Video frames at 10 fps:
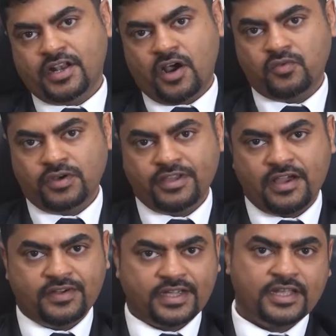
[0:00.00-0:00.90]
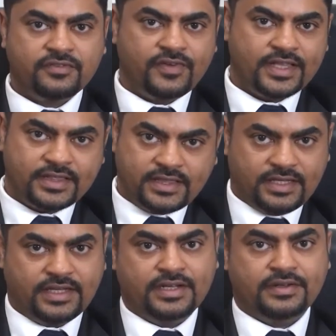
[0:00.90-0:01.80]
now we are working with
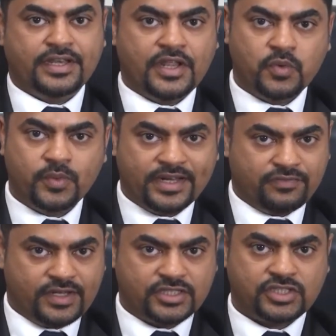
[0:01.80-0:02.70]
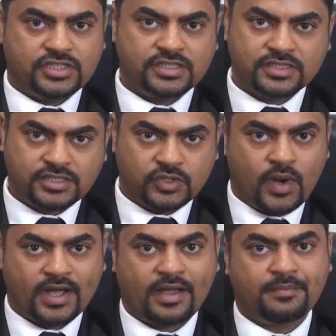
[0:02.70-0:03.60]
new investors who
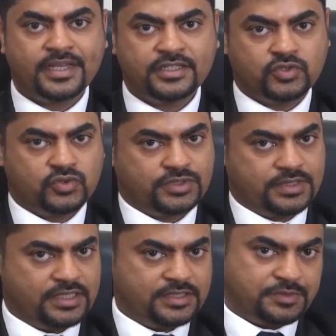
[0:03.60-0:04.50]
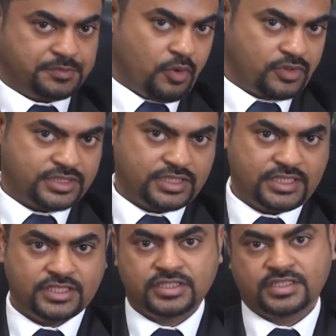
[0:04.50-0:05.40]
are coming to Port
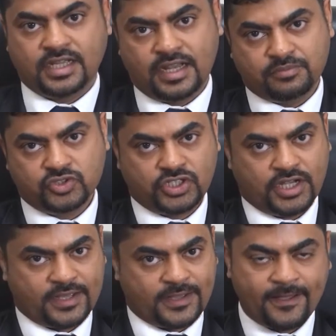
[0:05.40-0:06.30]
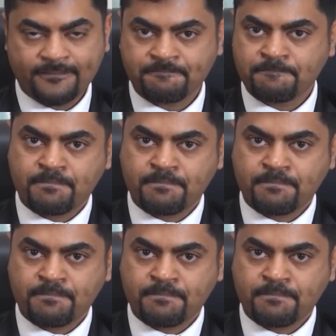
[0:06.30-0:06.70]
City, Colombo, Sri Lanka.